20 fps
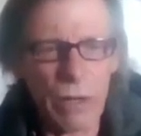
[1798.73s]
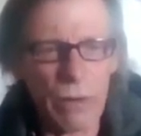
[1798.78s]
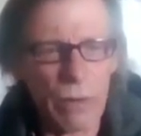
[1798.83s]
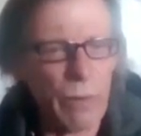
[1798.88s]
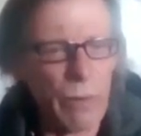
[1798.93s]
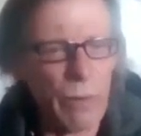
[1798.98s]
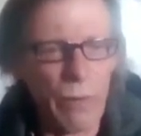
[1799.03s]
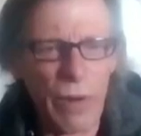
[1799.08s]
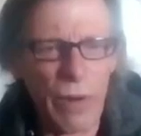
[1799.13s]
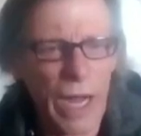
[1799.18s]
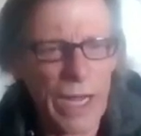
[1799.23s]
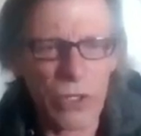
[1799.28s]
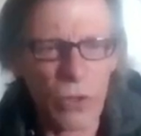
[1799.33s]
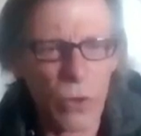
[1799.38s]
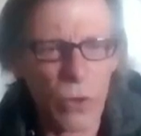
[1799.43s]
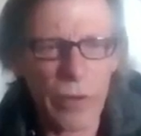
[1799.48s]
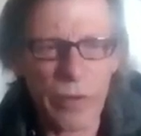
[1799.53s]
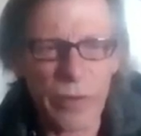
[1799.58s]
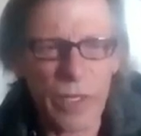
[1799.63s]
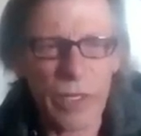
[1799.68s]
I
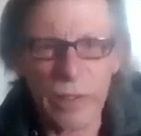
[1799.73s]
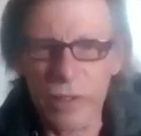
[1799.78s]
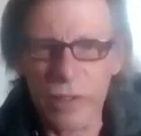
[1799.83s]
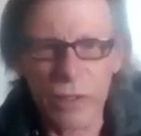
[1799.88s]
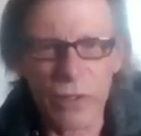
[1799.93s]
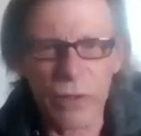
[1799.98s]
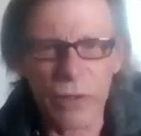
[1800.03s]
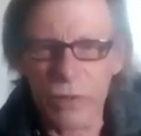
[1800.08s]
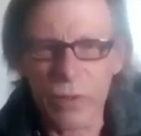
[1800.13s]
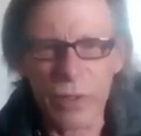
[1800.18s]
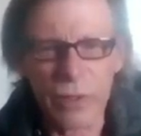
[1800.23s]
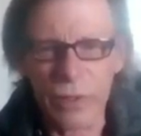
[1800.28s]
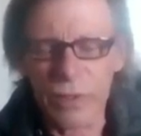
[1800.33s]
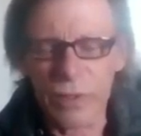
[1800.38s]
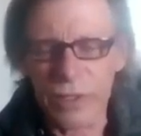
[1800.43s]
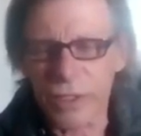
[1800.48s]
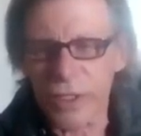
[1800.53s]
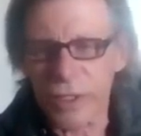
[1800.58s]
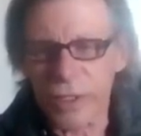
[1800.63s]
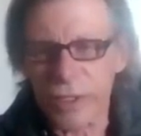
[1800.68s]
can only think,
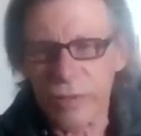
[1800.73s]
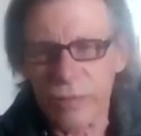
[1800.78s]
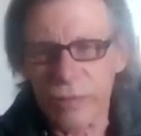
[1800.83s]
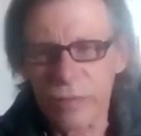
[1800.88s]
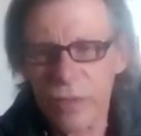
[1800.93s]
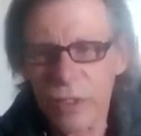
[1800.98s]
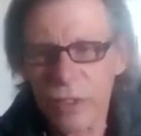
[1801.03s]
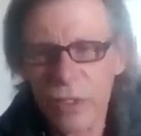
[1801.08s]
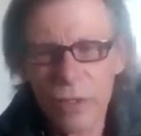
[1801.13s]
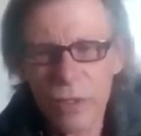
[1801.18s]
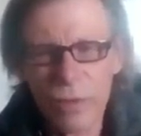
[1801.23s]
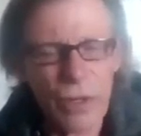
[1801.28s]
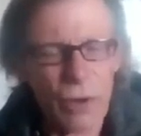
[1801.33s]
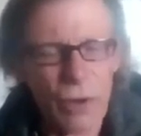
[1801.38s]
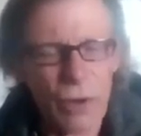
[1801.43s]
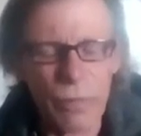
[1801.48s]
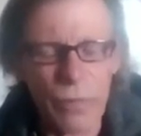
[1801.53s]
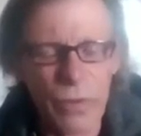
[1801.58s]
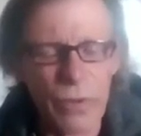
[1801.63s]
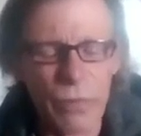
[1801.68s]
it just,
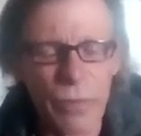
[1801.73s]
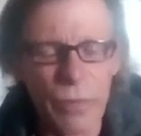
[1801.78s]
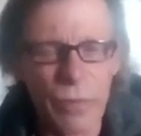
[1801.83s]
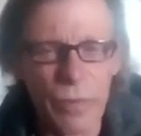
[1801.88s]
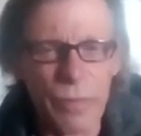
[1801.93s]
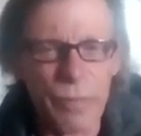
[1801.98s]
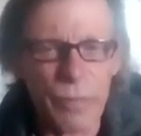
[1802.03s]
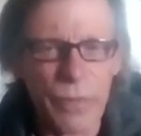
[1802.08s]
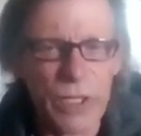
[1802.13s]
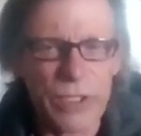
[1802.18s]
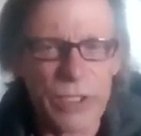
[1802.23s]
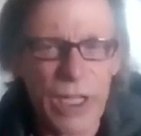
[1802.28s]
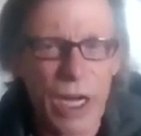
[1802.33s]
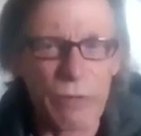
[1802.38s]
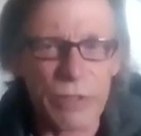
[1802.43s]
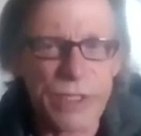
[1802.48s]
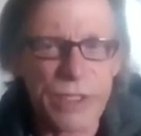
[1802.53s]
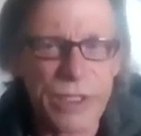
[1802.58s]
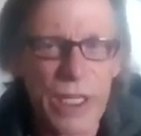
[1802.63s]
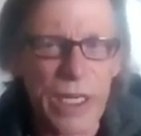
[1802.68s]
it's
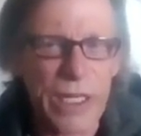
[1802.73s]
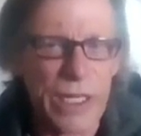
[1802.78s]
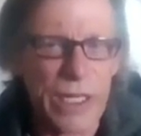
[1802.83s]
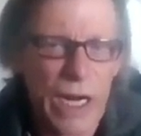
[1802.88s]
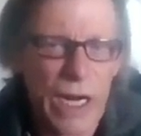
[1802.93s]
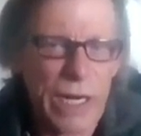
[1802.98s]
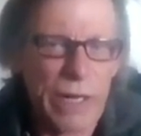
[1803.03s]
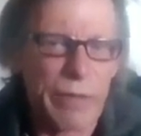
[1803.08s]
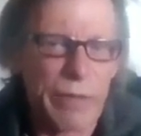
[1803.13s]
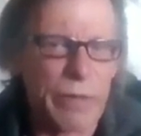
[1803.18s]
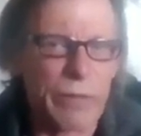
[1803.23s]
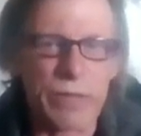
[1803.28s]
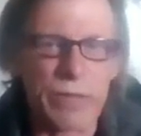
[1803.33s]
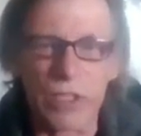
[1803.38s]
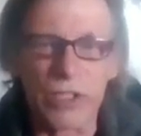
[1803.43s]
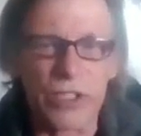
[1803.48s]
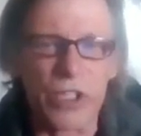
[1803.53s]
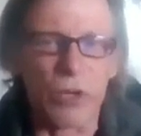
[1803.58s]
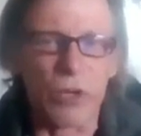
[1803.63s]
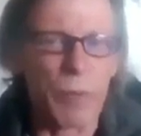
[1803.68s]
I was sick. I didn't
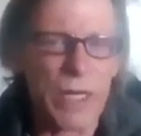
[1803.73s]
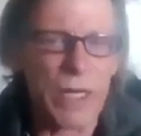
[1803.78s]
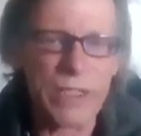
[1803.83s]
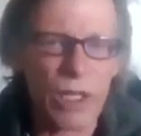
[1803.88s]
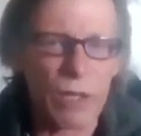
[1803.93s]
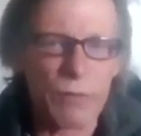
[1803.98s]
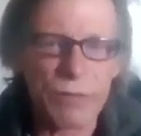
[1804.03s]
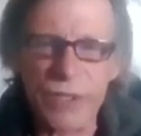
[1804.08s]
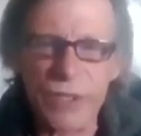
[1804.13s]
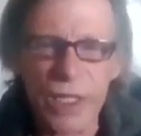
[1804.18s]
consider myself